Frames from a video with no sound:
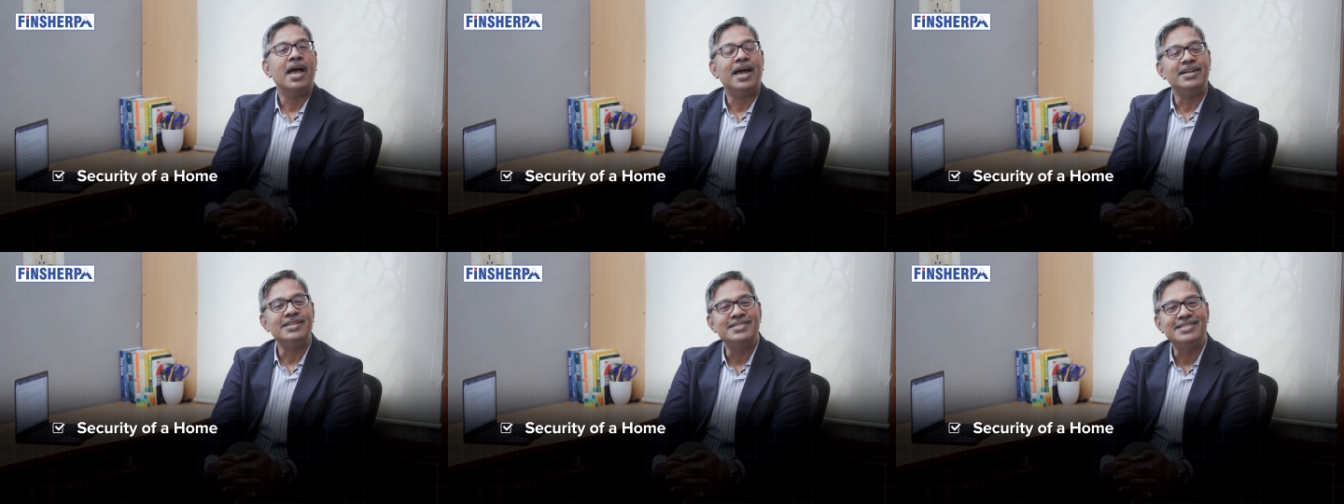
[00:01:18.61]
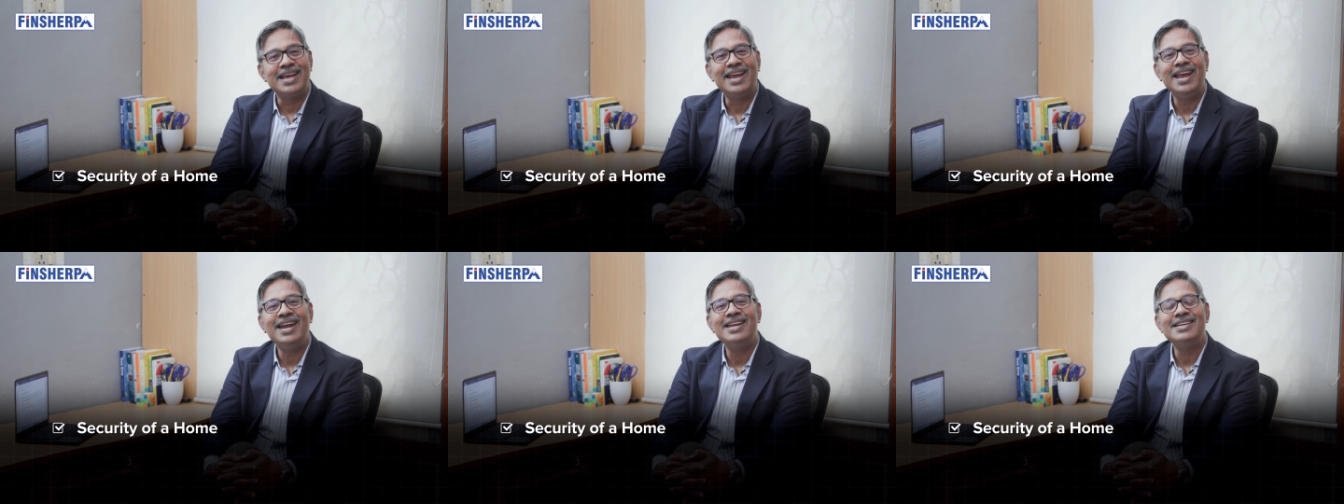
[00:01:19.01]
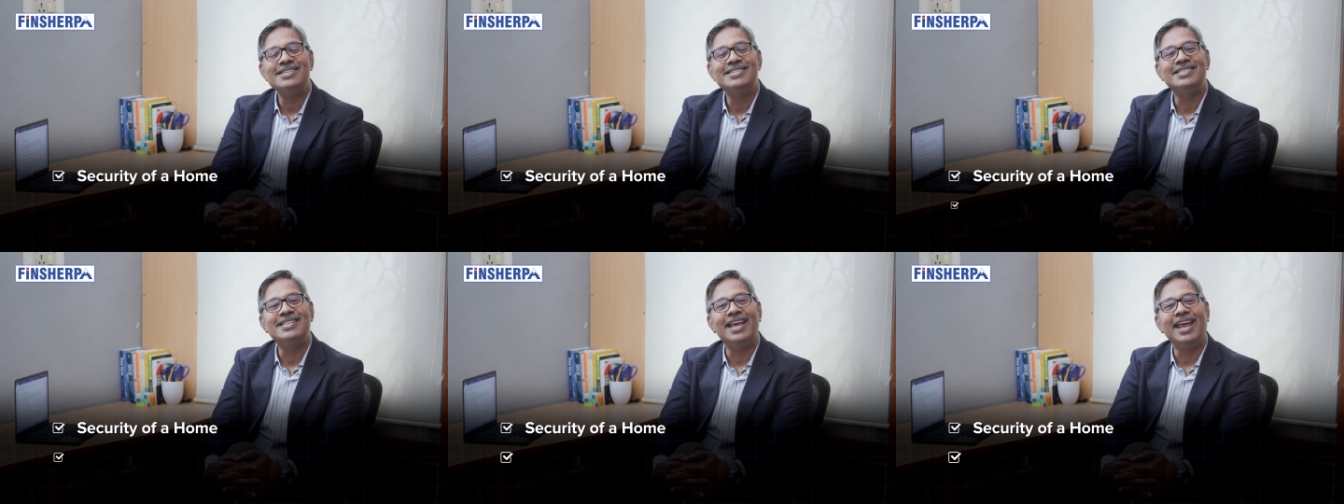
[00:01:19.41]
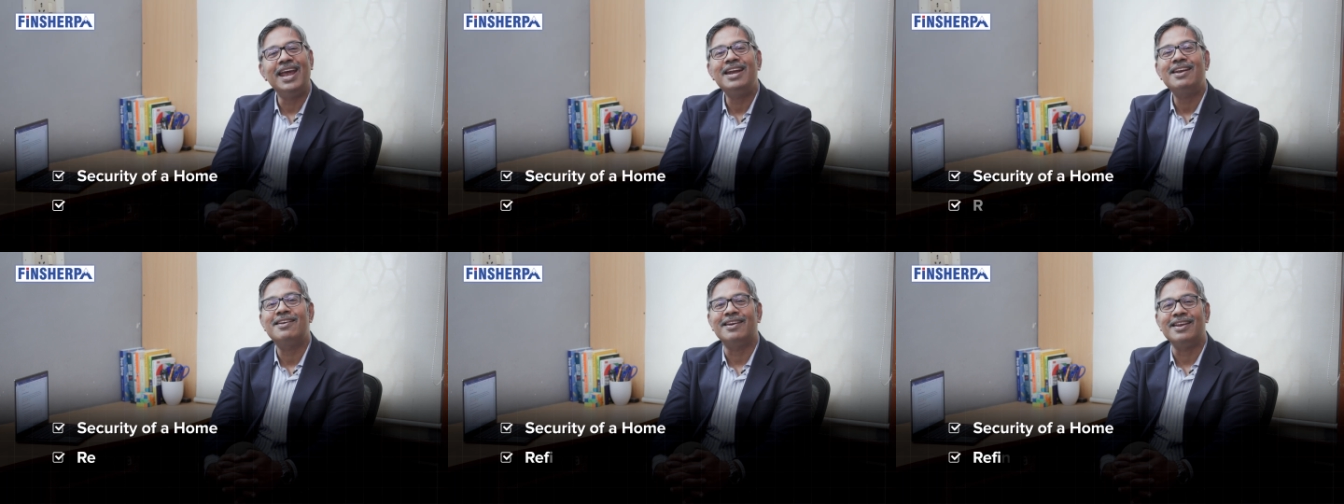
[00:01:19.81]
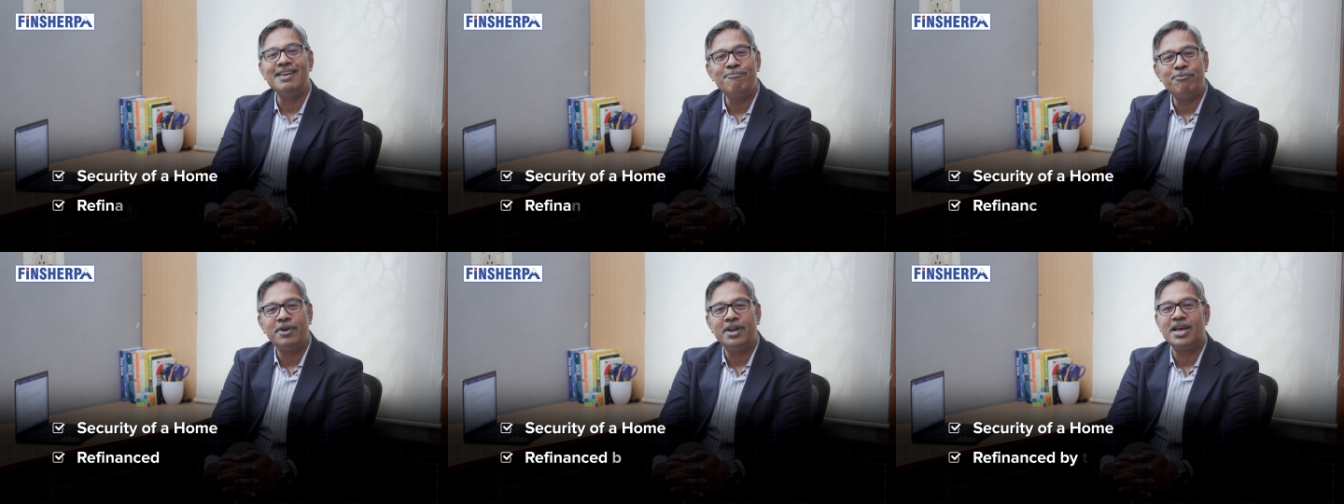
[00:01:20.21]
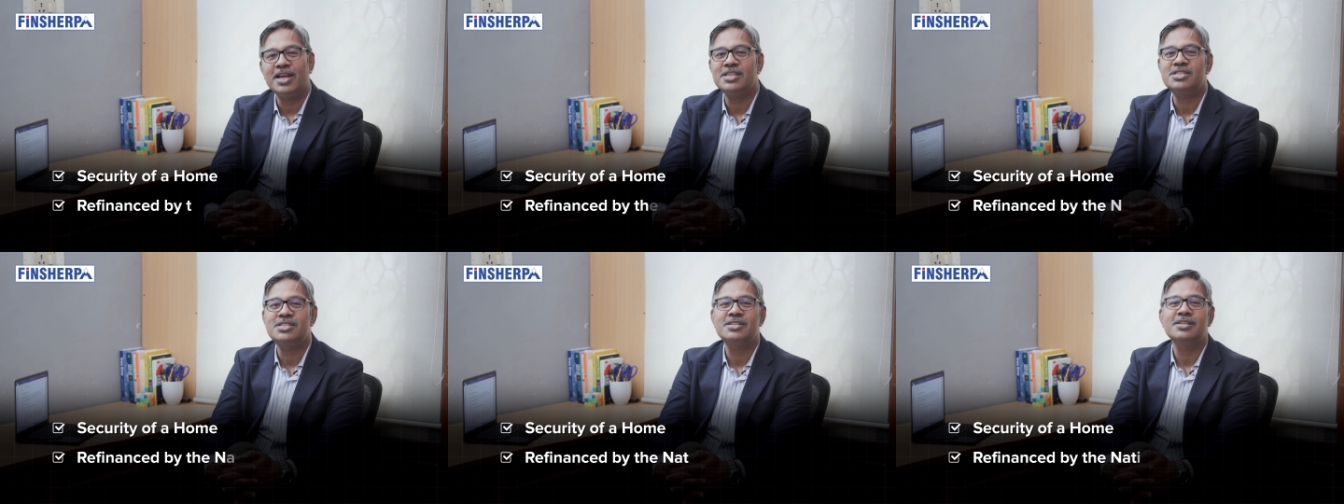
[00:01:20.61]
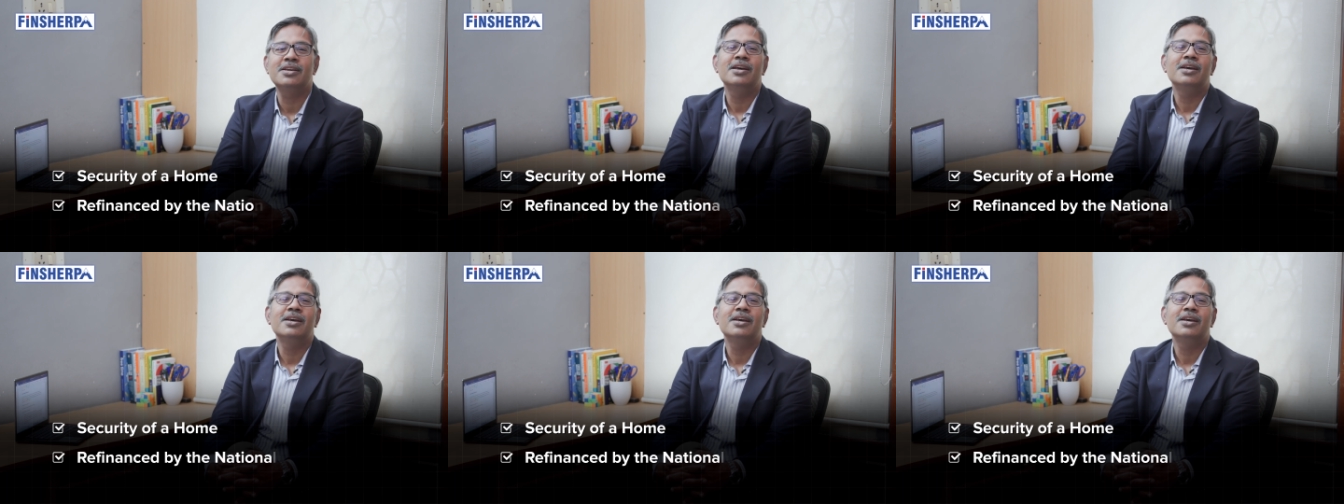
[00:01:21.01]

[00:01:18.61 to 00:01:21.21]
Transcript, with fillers: and second is they get refinanced